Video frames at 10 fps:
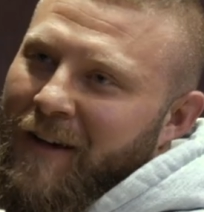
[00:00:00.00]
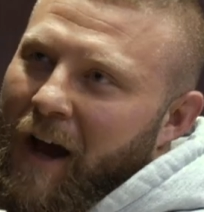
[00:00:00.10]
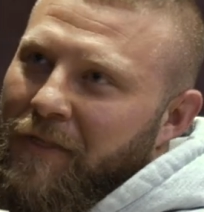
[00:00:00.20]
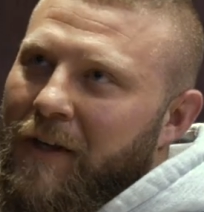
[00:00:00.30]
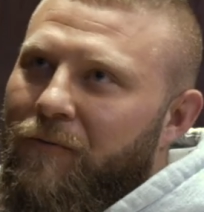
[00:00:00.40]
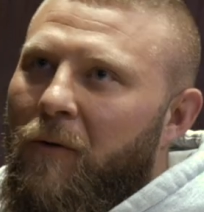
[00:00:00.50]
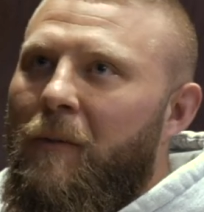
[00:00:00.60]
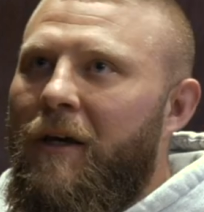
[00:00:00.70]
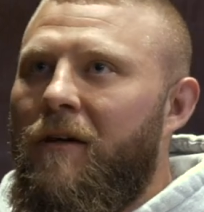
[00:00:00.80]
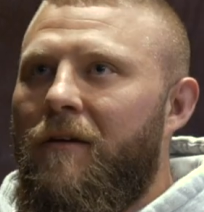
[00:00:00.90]
I think for
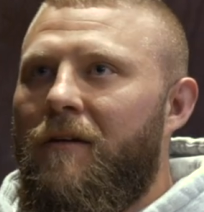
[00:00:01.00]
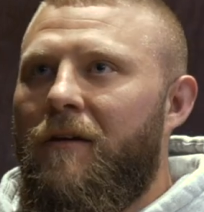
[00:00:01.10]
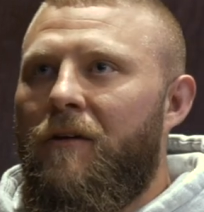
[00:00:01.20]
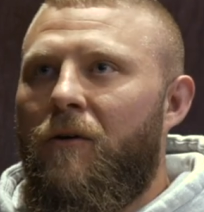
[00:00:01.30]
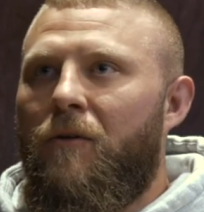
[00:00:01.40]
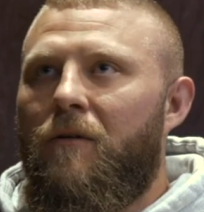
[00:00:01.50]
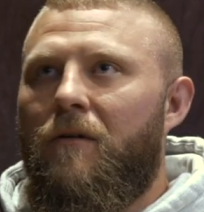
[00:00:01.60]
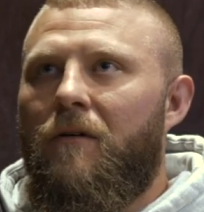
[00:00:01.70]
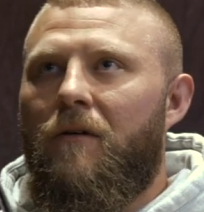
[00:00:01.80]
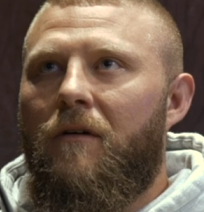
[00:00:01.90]
me, you know,
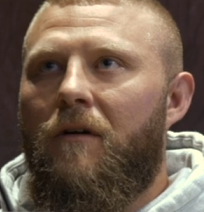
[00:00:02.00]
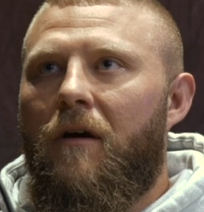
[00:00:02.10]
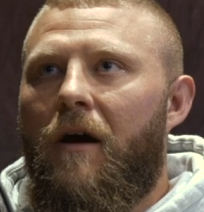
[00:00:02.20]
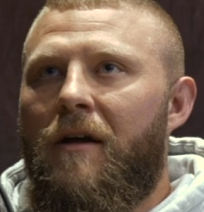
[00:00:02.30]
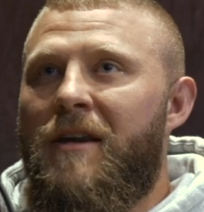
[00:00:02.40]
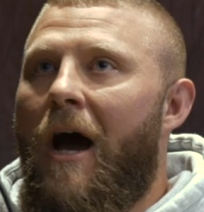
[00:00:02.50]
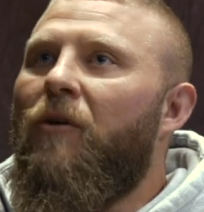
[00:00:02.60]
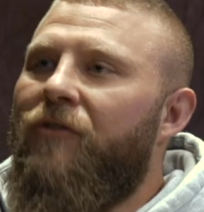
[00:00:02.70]
now